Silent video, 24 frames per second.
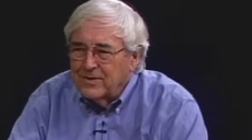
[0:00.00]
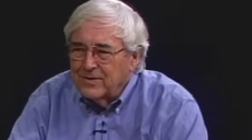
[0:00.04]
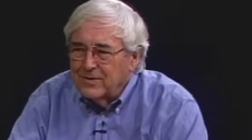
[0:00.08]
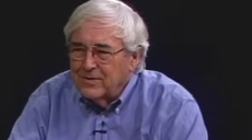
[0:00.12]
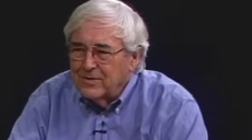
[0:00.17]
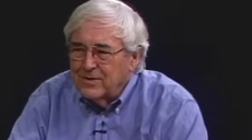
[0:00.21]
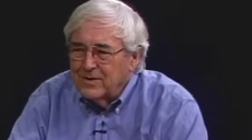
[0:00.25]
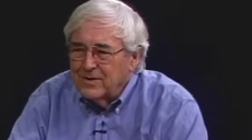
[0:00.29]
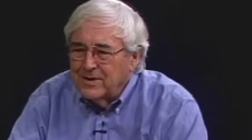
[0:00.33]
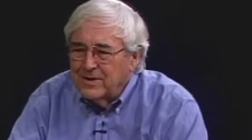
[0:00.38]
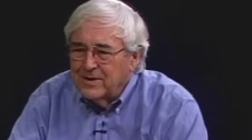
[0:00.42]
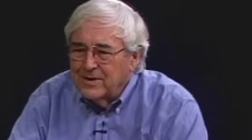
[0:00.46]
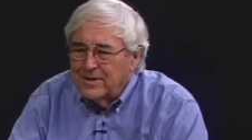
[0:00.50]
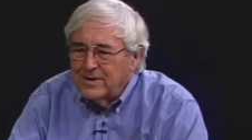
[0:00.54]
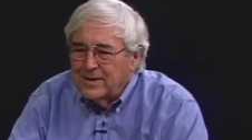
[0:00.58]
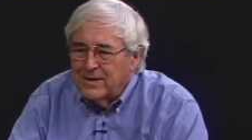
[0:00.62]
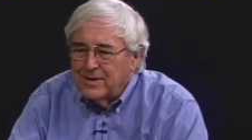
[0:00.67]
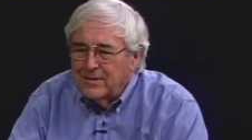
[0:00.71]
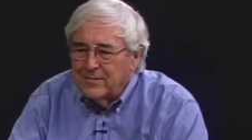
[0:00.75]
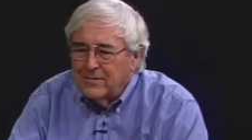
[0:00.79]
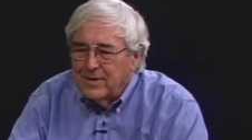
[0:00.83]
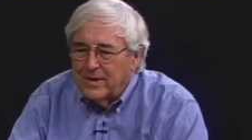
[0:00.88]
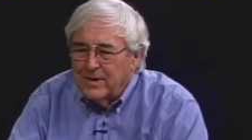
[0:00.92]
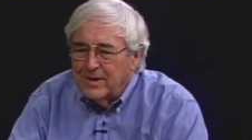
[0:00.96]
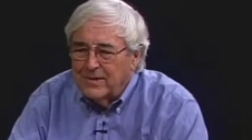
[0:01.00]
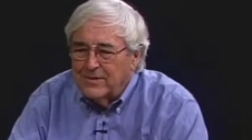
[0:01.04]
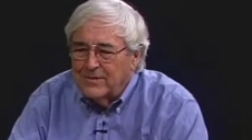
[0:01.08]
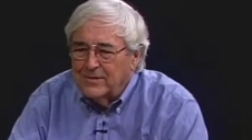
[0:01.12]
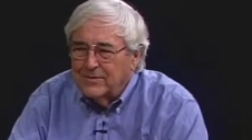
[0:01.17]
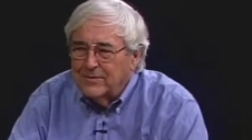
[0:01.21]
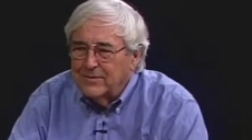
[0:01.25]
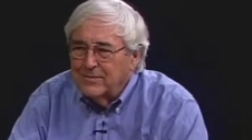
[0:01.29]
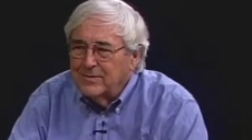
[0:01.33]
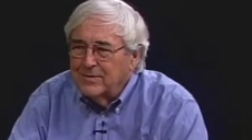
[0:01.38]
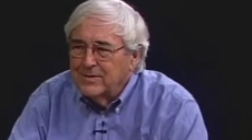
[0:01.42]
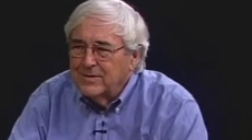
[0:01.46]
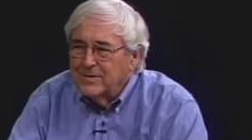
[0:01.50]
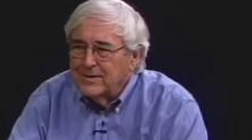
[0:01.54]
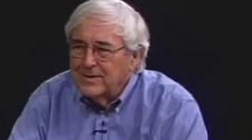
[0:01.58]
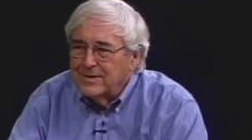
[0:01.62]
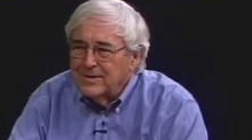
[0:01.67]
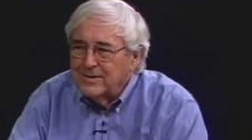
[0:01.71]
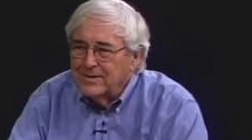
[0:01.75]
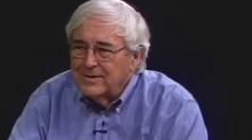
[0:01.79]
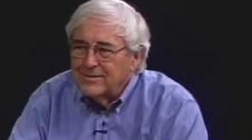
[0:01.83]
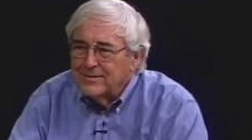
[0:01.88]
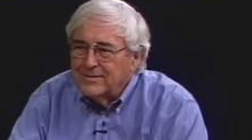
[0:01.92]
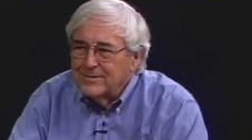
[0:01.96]
working at NYU
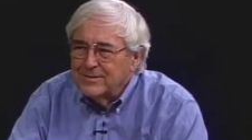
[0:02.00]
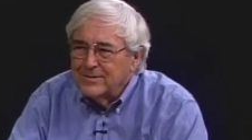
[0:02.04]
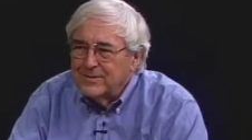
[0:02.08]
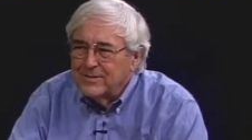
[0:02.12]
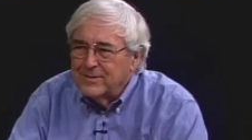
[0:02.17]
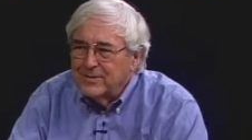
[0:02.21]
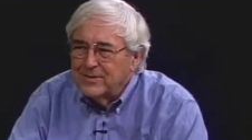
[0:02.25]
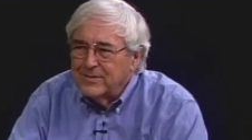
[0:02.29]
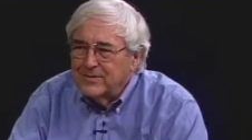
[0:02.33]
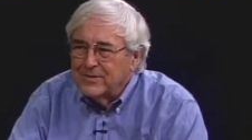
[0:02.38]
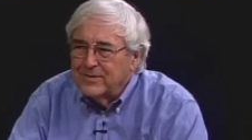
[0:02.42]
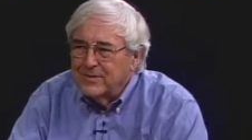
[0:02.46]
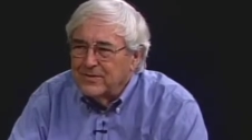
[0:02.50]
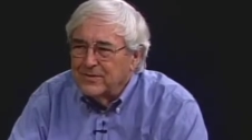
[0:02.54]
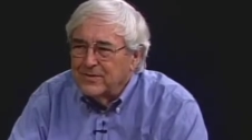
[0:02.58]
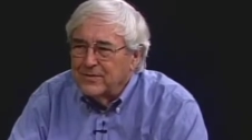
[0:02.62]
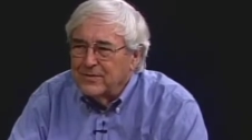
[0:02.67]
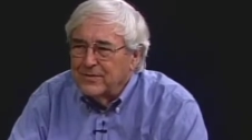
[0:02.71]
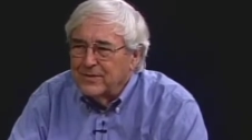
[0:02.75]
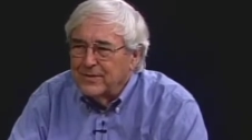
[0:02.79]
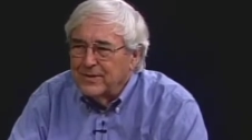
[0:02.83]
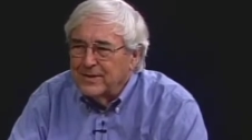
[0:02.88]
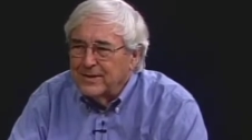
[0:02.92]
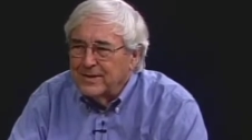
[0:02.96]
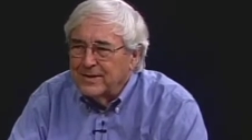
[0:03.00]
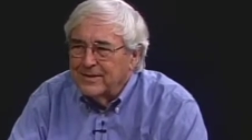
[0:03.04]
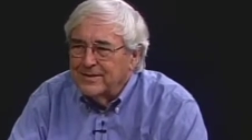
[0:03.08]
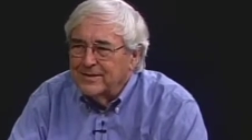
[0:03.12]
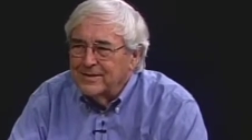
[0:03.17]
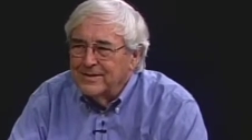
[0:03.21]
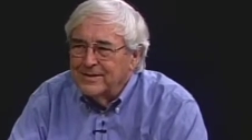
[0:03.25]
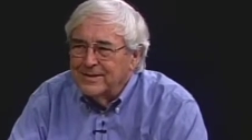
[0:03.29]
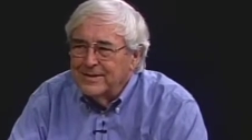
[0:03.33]
business school there.